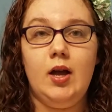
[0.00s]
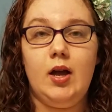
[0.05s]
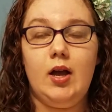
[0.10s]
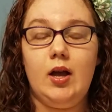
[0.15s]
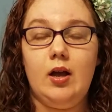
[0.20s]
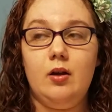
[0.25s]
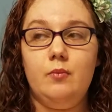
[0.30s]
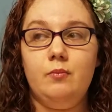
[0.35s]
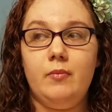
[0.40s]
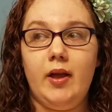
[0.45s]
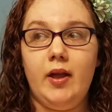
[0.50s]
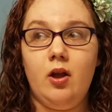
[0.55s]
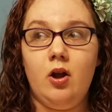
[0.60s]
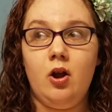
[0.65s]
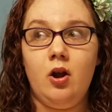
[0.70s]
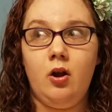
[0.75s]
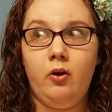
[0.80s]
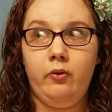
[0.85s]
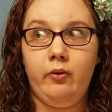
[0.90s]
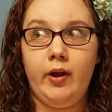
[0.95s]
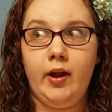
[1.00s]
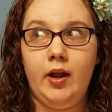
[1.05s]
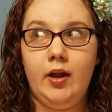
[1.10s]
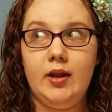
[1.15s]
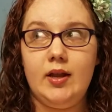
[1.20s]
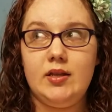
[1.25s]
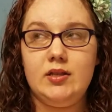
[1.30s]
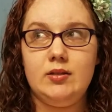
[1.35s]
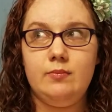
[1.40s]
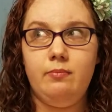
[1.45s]
Um, my heart
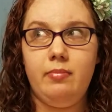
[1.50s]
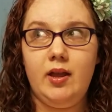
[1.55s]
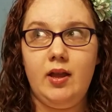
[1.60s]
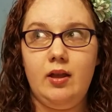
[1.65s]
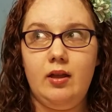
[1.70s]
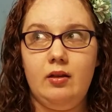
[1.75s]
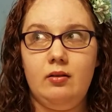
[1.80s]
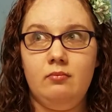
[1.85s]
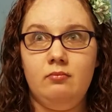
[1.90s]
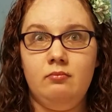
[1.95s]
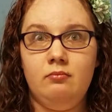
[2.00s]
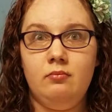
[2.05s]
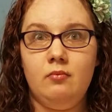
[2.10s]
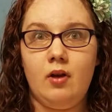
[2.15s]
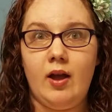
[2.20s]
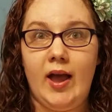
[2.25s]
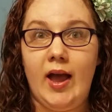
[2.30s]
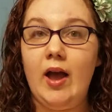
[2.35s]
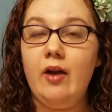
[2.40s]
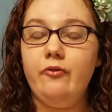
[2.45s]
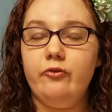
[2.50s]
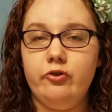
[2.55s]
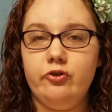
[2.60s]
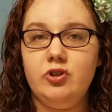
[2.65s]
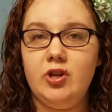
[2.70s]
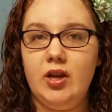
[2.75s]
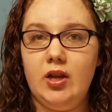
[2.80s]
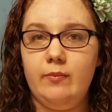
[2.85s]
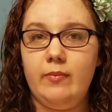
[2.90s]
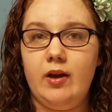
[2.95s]
rate has been
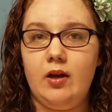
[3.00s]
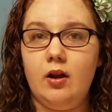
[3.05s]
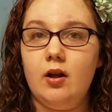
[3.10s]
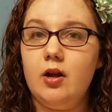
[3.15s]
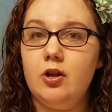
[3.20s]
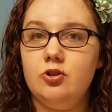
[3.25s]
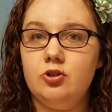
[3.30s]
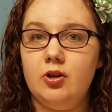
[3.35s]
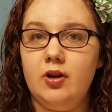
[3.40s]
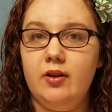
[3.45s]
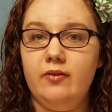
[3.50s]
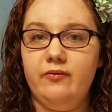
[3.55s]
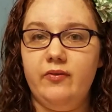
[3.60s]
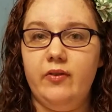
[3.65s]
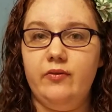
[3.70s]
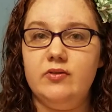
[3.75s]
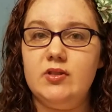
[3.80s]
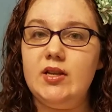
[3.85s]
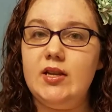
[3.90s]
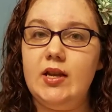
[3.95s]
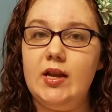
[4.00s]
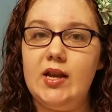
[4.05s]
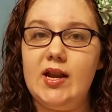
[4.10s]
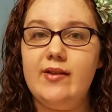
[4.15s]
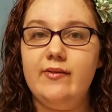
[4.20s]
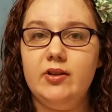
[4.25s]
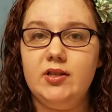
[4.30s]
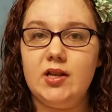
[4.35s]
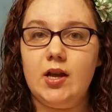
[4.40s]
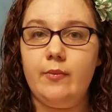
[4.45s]
averaging about one hundred fifteen
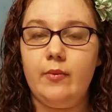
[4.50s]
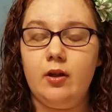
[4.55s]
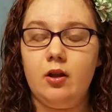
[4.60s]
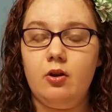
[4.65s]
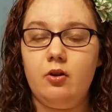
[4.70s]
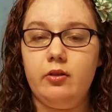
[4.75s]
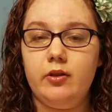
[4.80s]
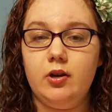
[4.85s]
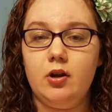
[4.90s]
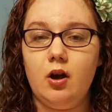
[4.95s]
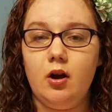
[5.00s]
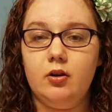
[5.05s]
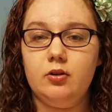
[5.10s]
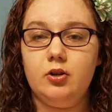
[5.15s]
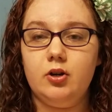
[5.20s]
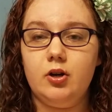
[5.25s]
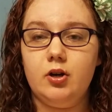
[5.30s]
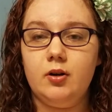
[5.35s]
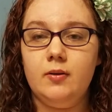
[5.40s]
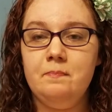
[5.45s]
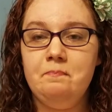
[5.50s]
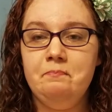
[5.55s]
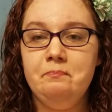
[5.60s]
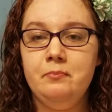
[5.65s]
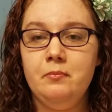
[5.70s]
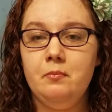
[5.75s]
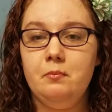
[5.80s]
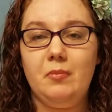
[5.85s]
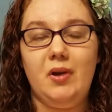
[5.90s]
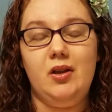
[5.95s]
every time I go to the doctor,
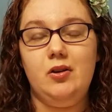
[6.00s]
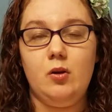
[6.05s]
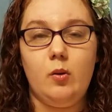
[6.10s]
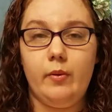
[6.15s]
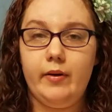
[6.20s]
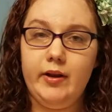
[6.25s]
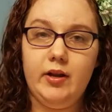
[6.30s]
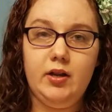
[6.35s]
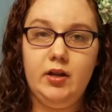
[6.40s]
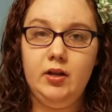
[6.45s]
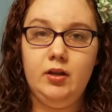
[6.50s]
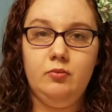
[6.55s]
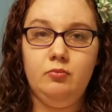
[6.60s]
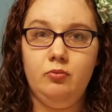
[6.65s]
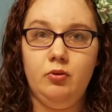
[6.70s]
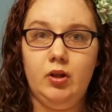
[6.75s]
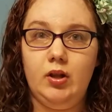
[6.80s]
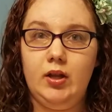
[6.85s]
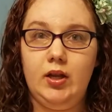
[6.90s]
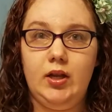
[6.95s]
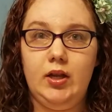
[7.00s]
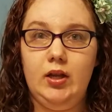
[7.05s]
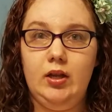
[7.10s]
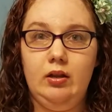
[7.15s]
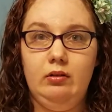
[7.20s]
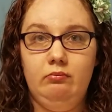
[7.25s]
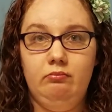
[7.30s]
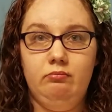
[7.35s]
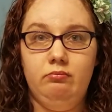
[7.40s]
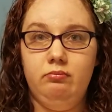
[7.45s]
but nobody
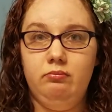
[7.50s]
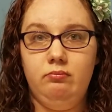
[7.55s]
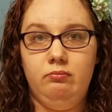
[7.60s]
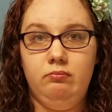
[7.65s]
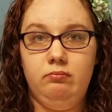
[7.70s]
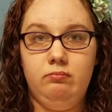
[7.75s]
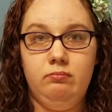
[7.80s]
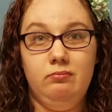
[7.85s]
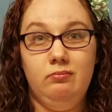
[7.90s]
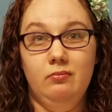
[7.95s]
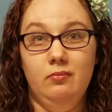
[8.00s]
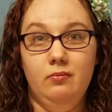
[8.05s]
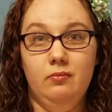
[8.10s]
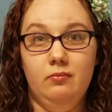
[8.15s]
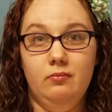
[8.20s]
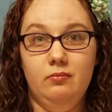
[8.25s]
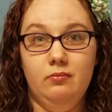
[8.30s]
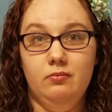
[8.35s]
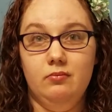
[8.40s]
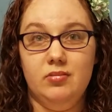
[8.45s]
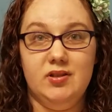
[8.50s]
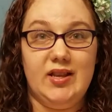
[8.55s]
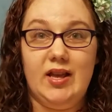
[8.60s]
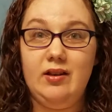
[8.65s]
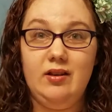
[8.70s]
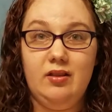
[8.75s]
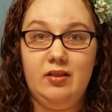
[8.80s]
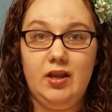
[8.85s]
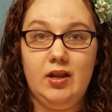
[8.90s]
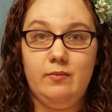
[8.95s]
really said
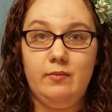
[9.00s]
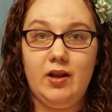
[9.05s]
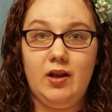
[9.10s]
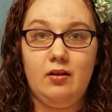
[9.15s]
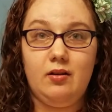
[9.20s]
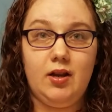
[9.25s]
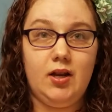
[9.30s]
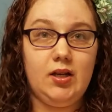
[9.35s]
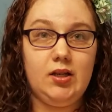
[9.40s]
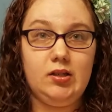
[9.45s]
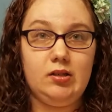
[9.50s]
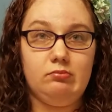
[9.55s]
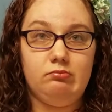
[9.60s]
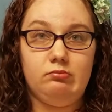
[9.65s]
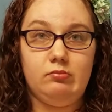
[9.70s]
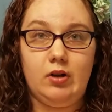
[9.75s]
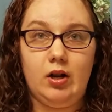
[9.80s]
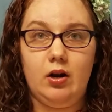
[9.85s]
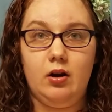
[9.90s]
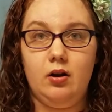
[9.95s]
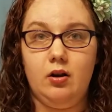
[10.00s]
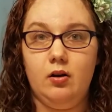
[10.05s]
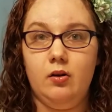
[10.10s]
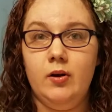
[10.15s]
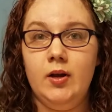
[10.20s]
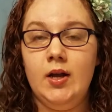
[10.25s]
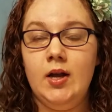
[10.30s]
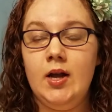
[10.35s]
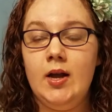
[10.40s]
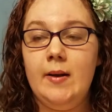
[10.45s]
anything about it. I don't know.
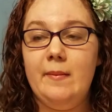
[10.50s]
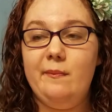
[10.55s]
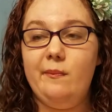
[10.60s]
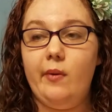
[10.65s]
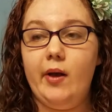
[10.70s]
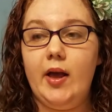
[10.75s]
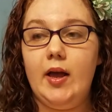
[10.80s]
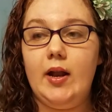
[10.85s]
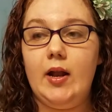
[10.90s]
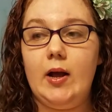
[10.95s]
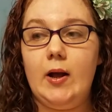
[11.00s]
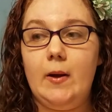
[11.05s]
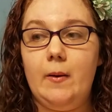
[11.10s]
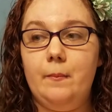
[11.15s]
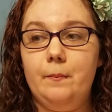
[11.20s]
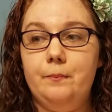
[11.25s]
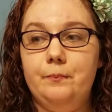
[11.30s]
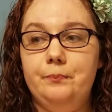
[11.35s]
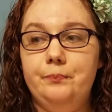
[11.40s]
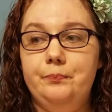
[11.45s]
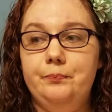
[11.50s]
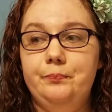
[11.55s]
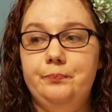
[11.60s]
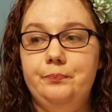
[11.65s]
But um,